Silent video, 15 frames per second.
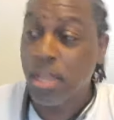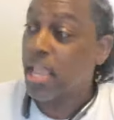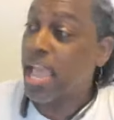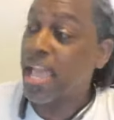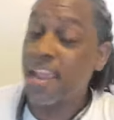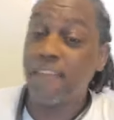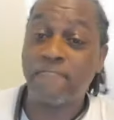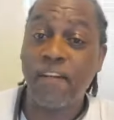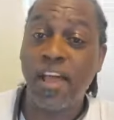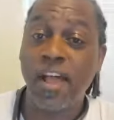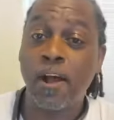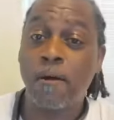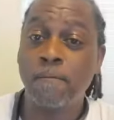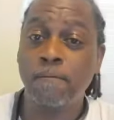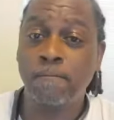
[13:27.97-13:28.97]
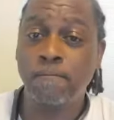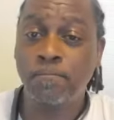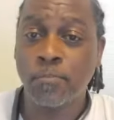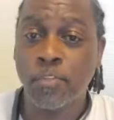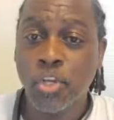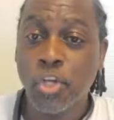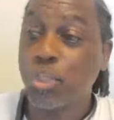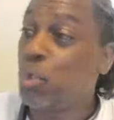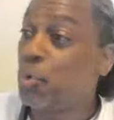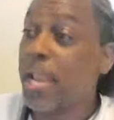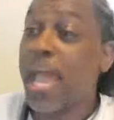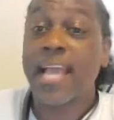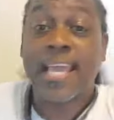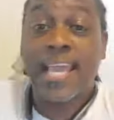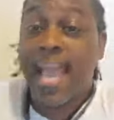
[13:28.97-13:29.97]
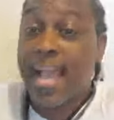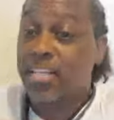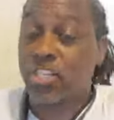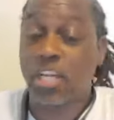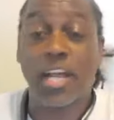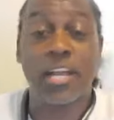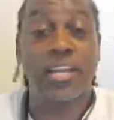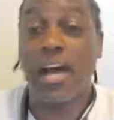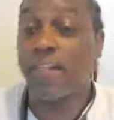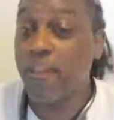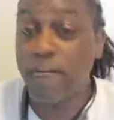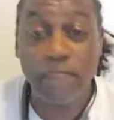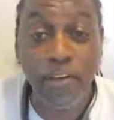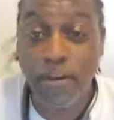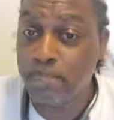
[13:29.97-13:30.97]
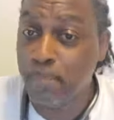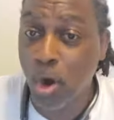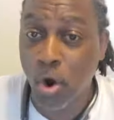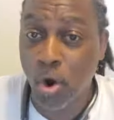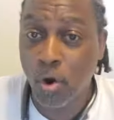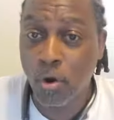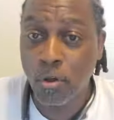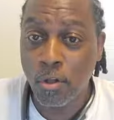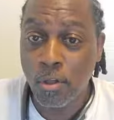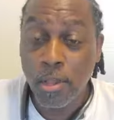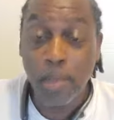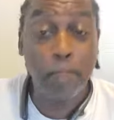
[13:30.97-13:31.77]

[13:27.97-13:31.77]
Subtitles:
NFL, do not catch another football.